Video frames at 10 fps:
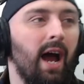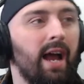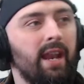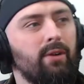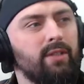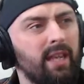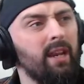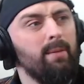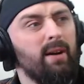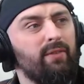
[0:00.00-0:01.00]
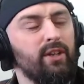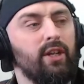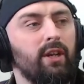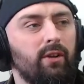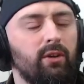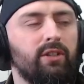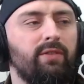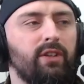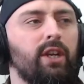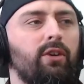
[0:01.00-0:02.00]
And then I was thinking about Flesh Eater Corpse. So
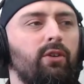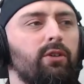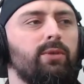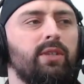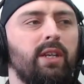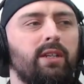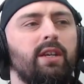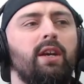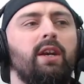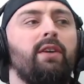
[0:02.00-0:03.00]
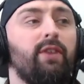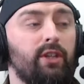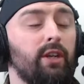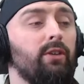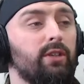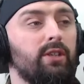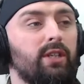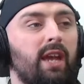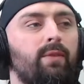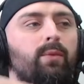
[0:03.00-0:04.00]
Flesh Eater Corpse was
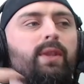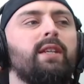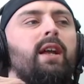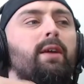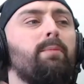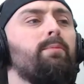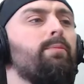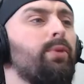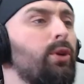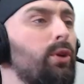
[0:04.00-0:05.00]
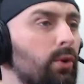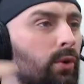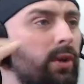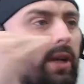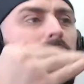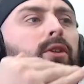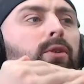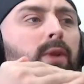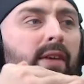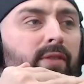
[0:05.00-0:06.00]
Skaven with this like purely
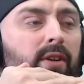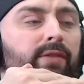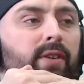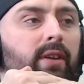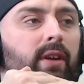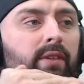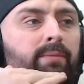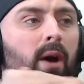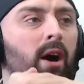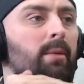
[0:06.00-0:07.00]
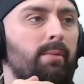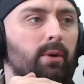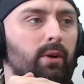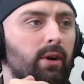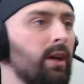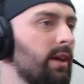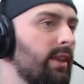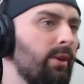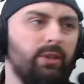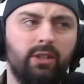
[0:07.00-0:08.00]
new level of army book.
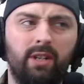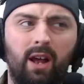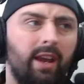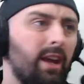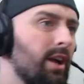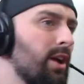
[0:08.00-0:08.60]
They were just like